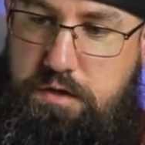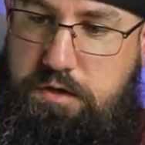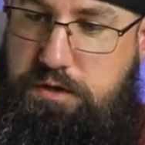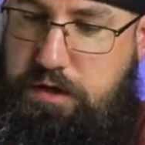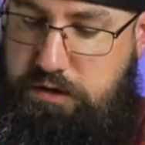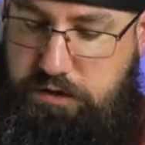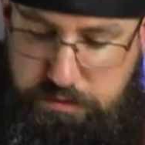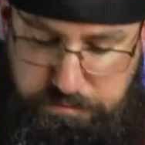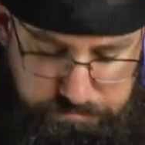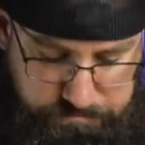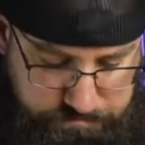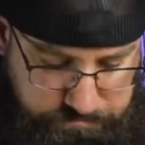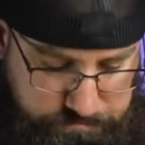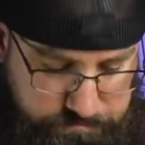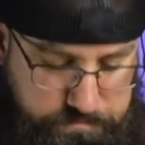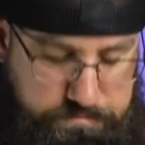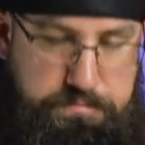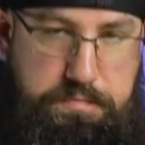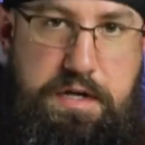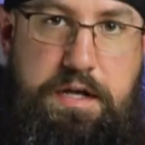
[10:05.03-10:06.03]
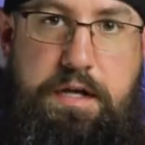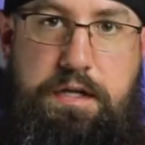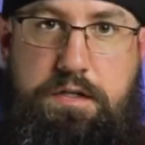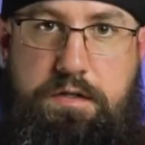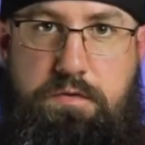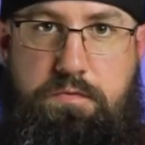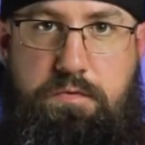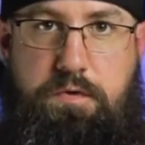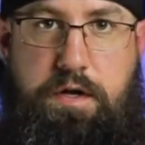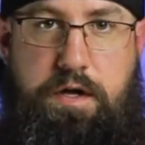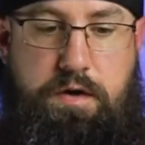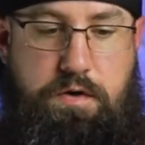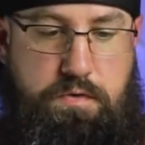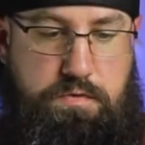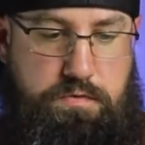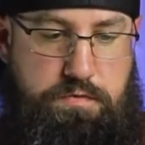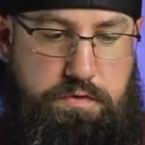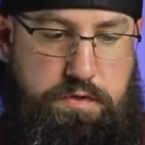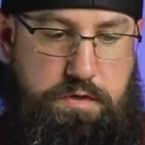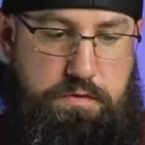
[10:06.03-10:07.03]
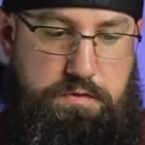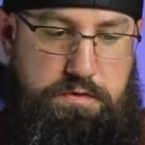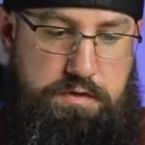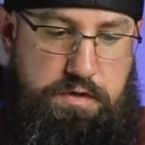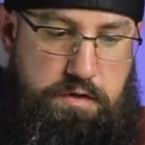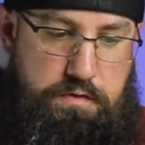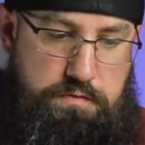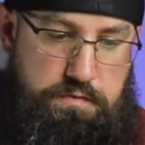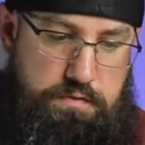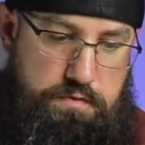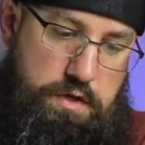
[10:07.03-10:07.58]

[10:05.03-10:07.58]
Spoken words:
Take the back. Wow, throwing stuff.